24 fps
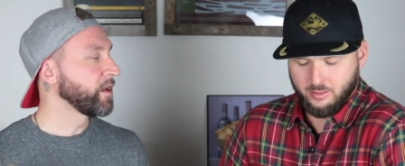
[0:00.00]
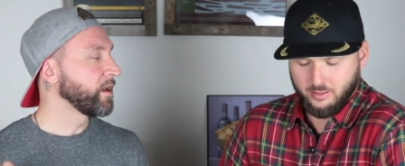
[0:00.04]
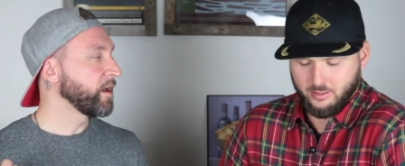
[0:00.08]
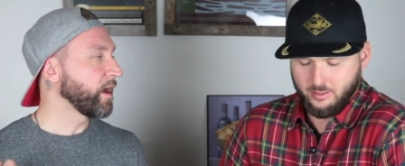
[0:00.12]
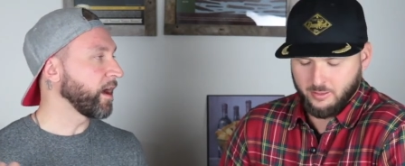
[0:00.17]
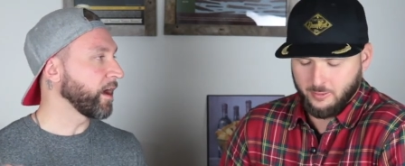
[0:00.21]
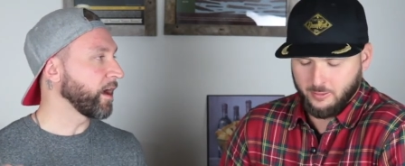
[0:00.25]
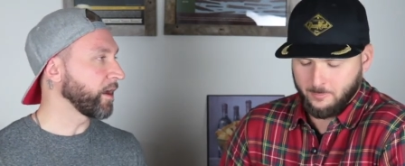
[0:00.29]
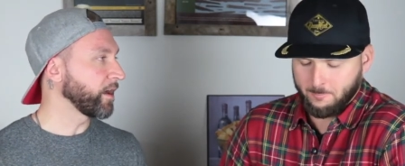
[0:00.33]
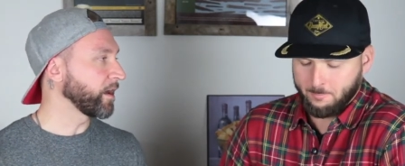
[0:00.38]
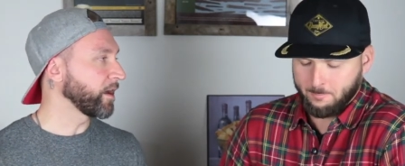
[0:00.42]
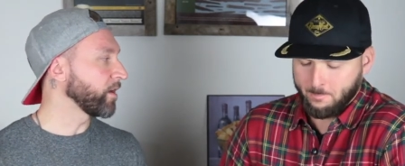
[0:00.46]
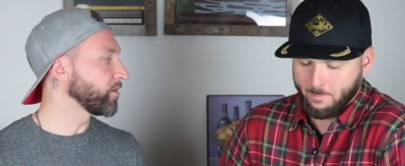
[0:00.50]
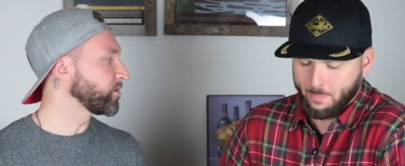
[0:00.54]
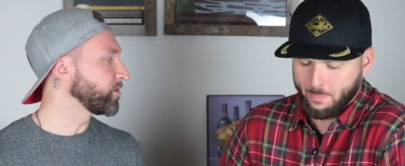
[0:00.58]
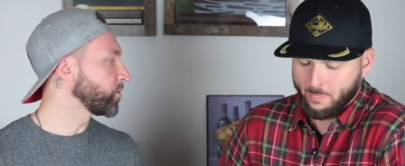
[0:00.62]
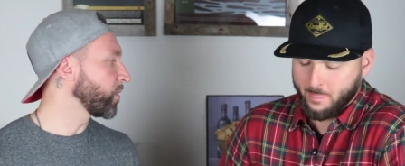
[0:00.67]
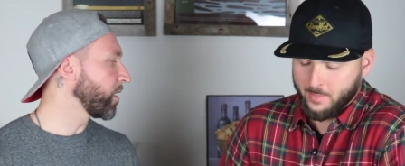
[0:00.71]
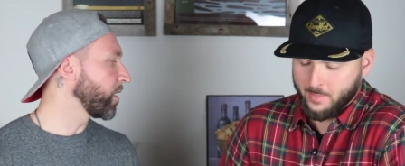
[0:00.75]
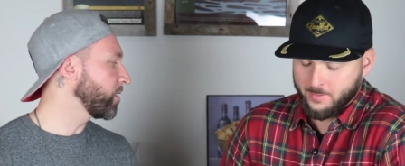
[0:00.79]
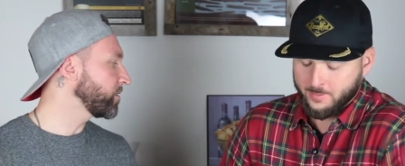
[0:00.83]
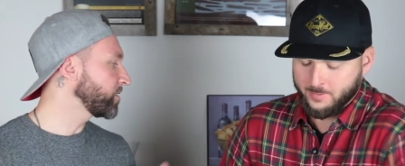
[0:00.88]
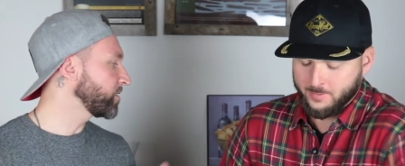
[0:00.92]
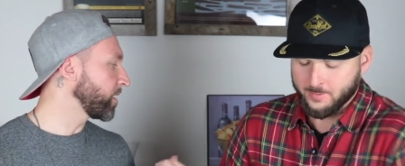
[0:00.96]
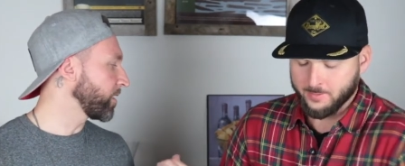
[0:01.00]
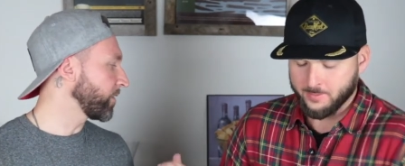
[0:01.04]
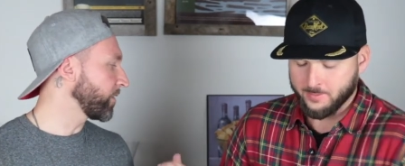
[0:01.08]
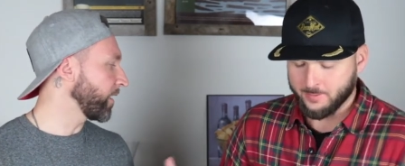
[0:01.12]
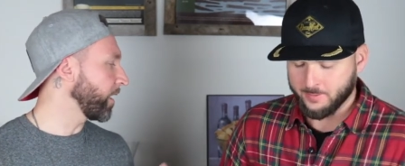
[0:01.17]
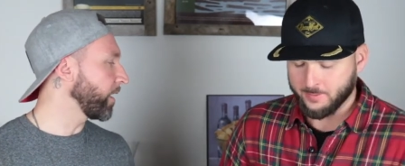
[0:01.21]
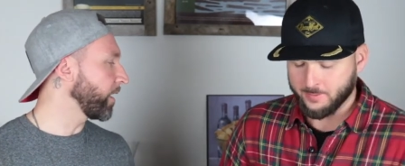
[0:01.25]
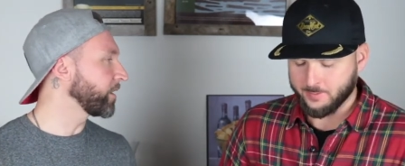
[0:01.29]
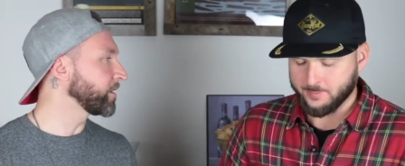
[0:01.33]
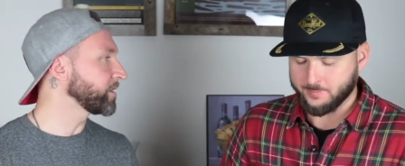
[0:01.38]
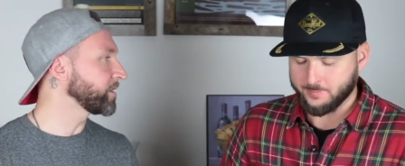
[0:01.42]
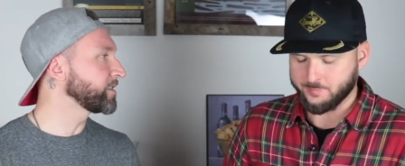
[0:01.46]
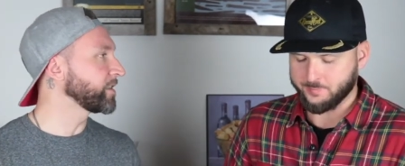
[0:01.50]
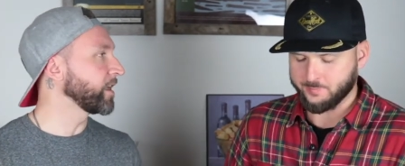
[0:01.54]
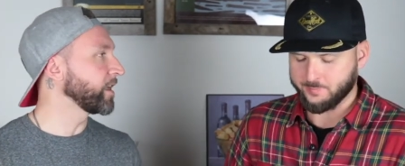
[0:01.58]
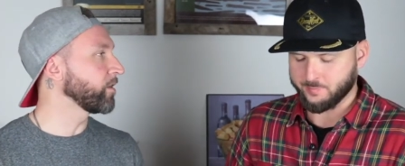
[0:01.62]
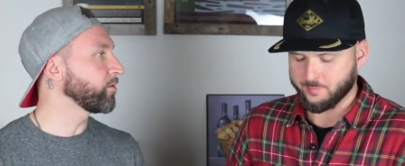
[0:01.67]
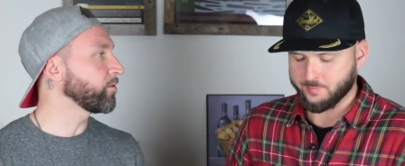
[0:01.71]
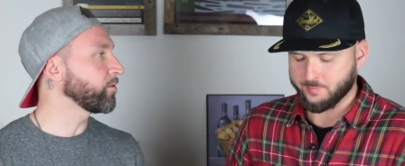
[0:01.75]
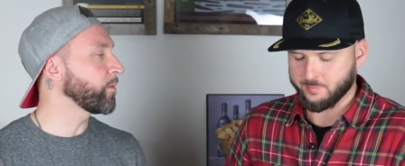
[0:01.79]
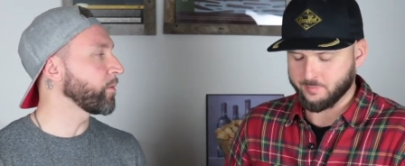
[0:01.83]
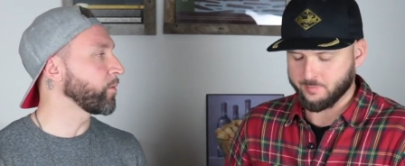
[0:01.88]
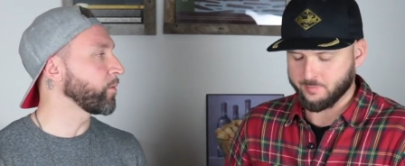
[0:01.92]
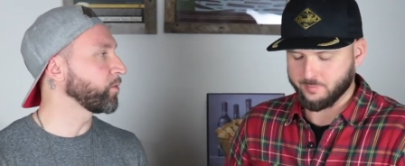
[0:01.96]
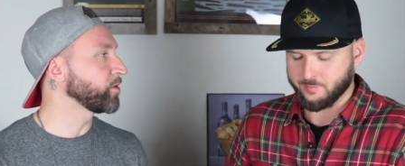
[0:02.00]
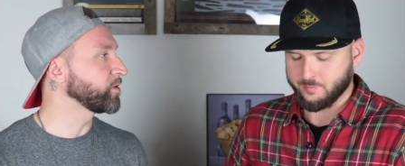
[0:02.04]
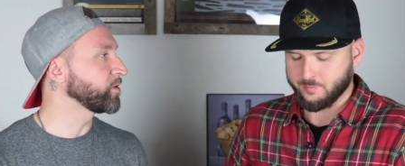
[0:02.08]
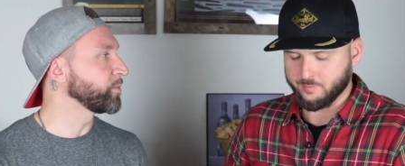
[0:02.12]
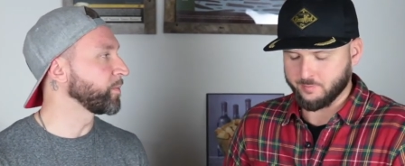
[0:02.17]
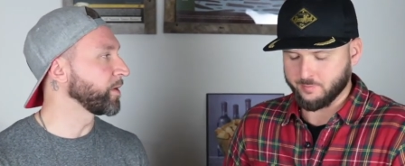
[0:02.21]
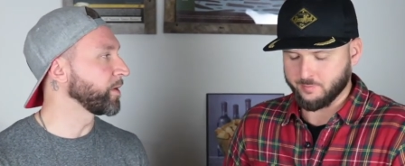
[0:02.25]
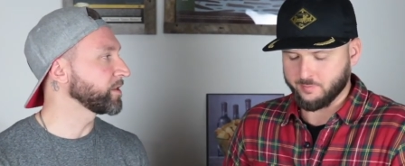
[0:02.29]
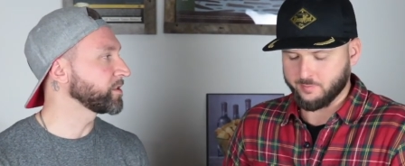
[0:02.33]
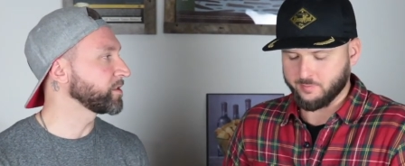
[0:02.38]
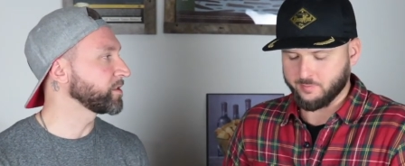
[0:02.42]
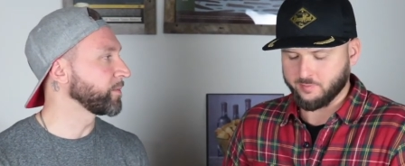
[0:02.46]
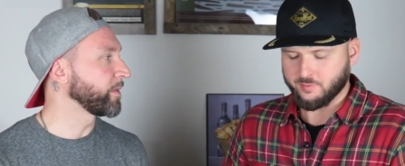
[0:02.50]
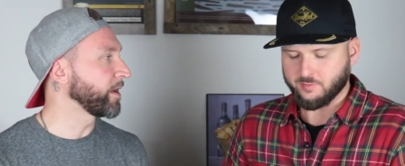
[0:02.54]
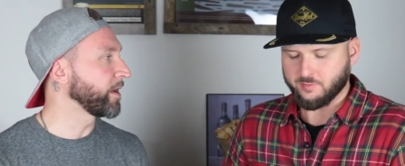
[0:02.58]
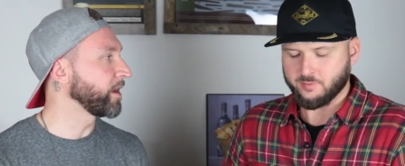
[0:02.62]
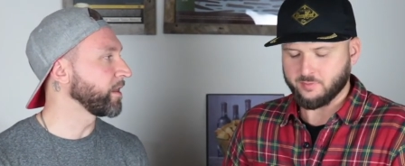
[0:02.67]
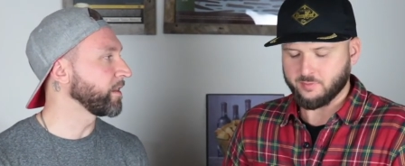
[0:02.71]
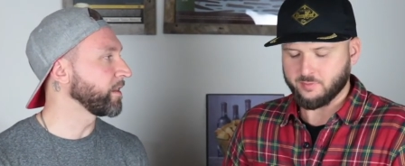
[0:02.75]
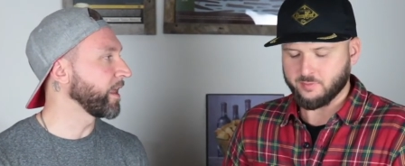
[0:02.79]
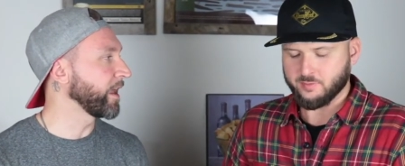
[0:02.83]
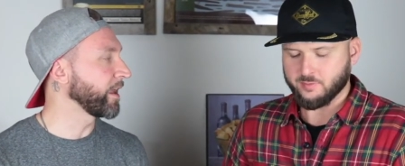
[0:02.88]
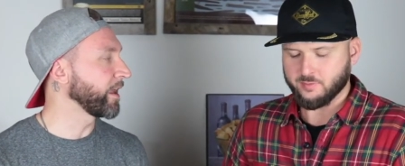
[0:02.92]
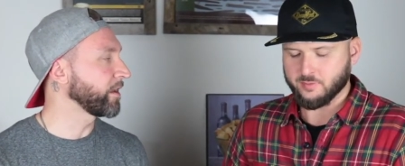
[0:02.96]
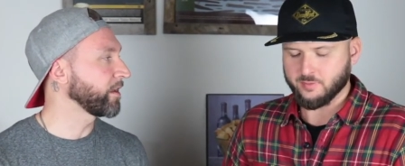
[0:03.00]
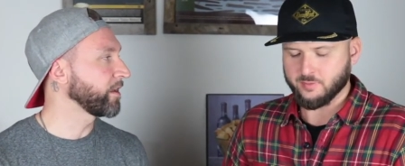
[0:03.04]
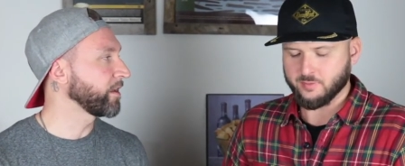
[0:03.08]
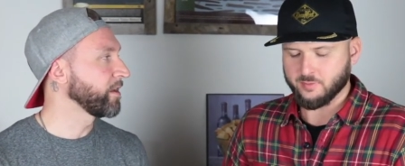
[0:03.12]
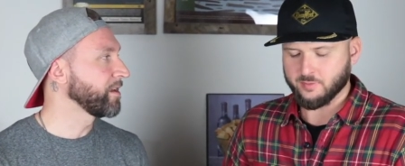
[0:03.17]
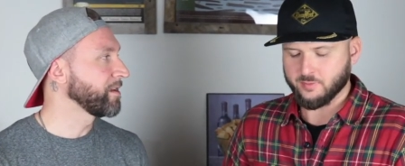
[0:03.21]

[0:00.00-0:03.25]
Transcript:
Speaker 1: I got it as well. So I think I'm gonna cellar them and we'll just bust them out. Like